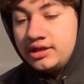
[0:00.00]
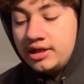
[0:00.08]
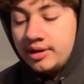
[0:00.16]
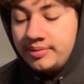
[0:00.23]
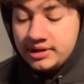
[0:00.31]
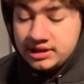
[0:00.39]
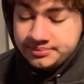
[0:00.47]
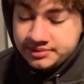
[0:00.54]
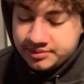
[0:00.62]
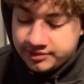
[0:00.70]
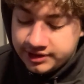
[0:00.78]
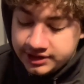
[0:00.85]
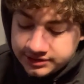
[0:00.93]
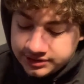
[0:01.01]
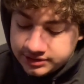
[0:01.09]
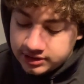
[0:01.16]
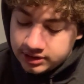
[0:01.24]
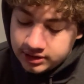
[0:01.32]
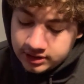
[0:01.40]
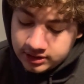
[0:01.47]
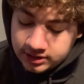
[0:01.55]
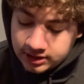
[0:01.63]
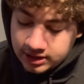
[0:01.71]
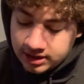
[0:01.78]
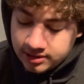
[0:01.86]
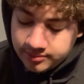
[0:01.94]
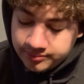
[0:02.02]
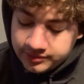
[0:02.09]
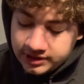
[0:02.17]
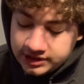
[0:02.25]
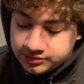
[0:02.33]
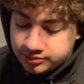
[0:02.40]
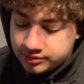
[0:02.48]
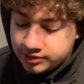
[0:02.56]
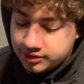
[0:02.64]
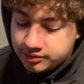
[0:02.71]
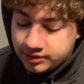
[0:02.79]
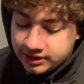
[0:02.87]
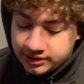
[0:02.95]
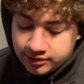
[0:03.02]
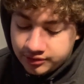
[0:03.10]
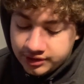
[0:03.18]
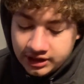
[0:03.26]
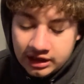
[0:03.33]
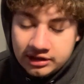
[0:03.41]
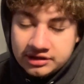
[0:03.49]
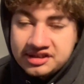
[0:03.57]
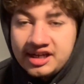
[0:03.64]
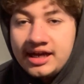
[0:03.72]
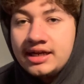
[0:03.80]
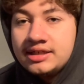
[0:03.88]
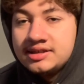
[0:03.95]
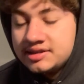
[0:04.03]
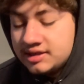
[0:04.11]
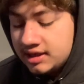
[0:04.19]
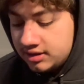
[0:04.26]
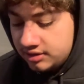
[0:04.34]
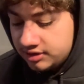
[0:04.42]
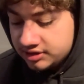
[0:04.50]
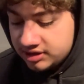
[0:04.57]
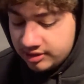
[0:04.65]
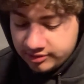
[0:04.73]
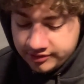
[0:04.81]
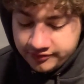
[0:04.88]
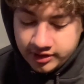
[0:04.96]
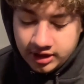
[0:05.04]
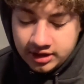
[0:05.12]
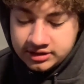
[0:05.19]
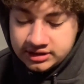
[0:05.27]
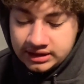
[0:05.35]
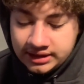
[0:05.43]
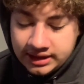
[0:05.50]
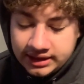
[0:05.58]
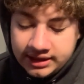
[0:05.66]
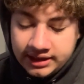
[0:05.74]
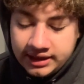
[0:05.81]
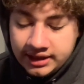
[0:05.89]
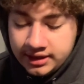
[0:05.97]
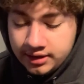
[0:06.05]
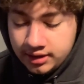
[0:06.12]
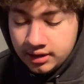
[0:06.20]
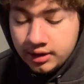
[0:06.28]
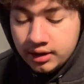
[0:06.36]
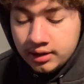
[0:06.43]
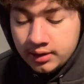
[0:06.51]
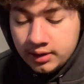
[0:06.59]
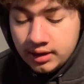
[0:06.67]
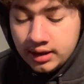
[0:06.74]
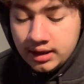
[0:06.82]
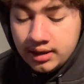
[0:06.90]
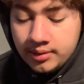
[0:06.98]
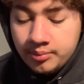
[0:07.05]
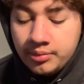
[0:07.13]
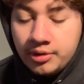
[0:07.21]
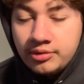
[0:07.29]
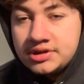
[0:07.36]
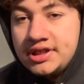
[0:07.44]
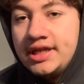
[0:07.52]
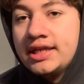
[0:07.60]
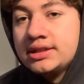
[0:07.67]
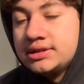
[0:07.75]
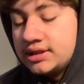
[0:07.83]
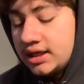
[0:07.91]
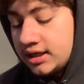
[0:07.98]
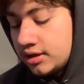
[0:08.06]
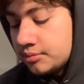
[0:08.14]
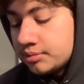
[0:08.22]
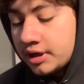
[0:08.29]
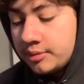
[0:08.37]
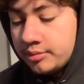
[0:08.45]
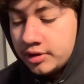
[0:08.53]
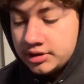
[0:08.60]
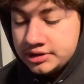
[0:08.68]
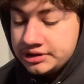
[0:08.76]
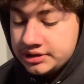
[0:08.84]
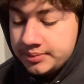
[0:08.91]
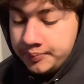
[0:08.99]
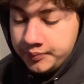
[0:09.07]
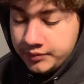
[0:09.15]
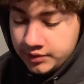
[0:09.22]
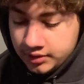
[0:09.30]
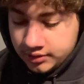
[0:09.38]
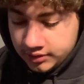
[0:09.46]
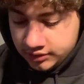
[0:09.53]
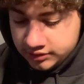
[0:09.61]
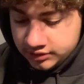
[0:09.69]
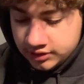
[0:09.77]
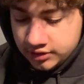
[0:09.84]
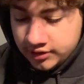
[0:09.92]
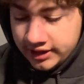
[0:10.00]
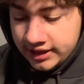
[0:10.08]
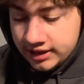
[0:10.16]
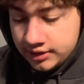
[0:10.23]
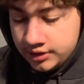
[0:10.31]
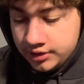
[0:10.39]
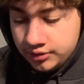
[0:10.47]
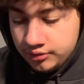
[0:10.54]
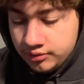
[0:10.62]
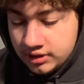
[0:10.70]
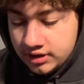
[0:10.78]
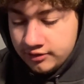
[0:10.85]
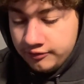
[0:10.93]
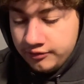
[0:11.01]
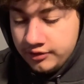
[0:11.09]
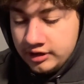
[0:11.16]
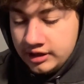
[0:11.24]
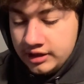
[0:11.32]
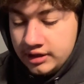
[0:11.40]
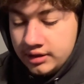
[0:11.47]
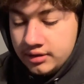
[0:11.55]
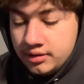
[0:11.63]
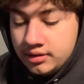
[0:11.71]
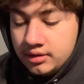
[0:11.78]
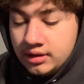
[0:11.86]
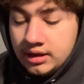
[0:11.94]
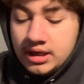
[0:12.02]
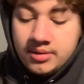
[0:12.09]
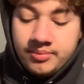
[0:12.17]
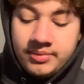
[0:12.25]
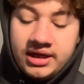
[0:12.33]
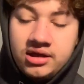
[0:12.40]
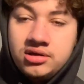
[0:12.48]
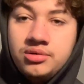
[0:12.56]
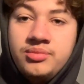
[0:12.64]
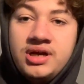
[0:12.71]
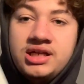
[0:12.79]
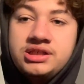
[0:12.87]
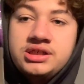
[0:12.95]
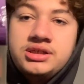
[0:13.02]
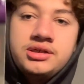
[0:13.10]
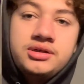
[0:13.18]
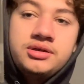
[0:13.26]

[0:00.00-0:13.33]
I picked up some of these. These were like the only colors they had in stock. There's a couple different colors I'd like to get, but once they get in stock, I'll probably purchase some. So I got 2 of the Mango Magic.